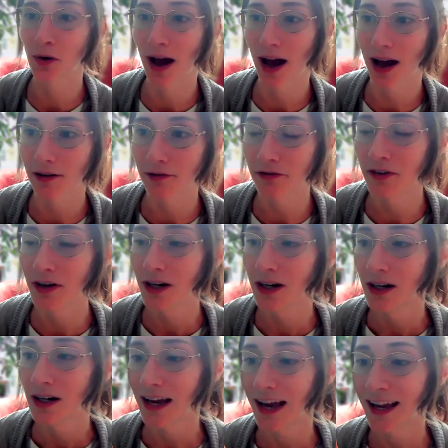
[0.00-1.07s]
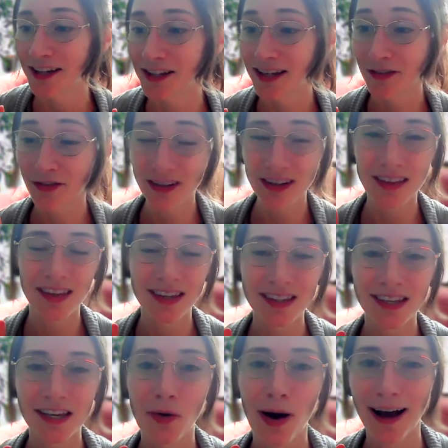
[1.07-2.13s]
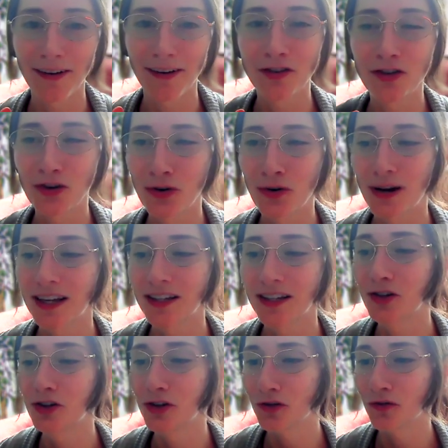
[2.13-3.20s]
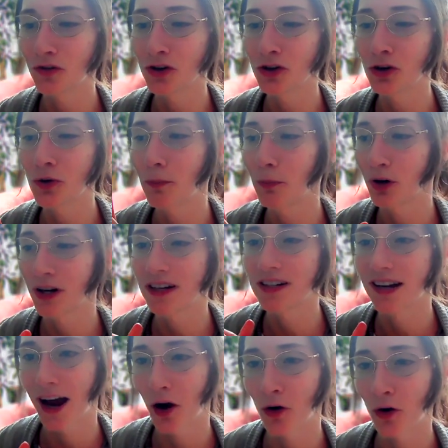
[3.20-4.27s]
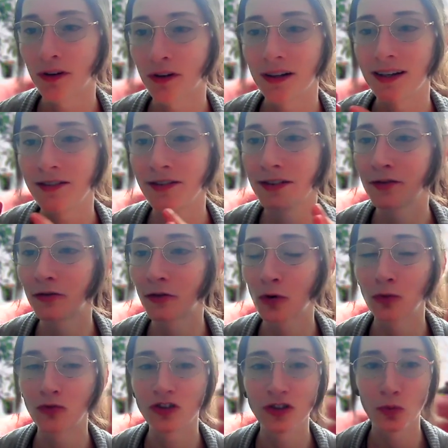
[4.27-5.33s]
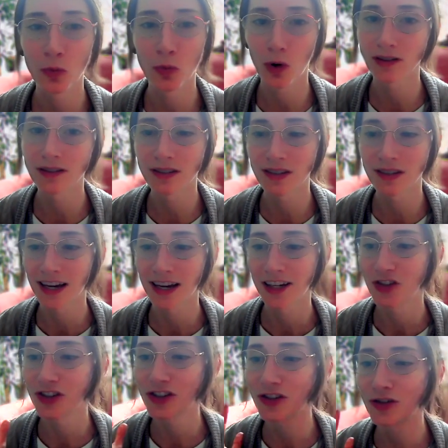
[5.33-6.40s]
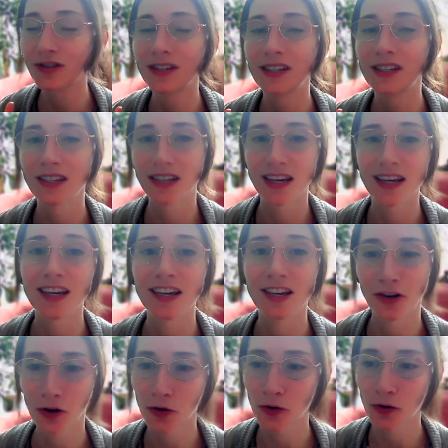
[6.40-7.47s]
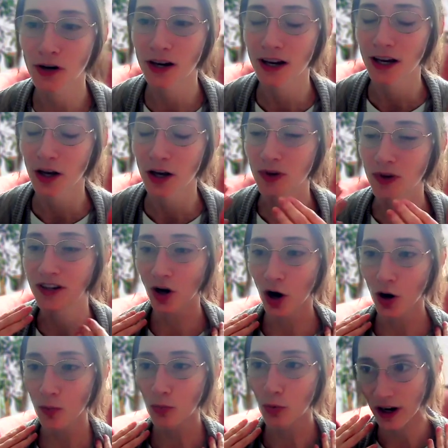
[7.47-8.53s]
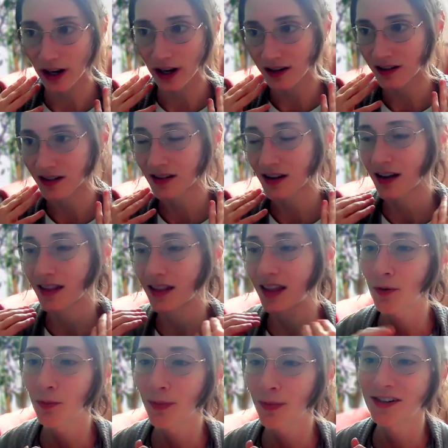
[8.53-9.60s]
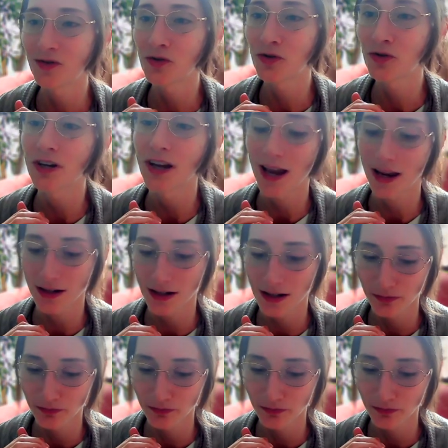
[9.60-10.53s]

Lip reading: have. And if, even the things that you have to do, it's good for you to put it down, even for just once, just to see, because our brains, they are meant to create.